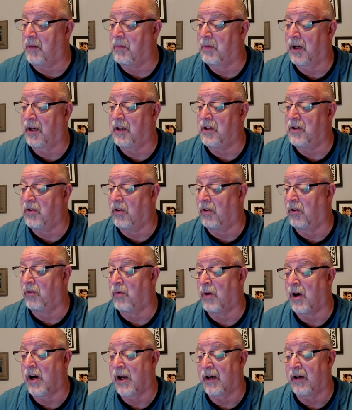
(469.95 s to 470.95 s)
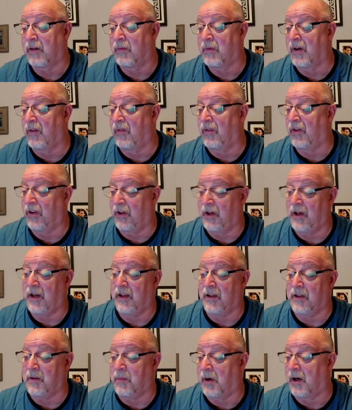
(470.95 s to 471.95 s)
Bringing your own water, refilling it
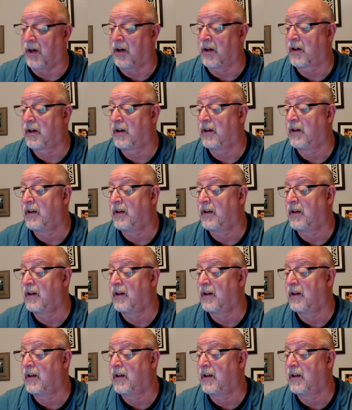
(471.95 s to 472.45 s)
in the park.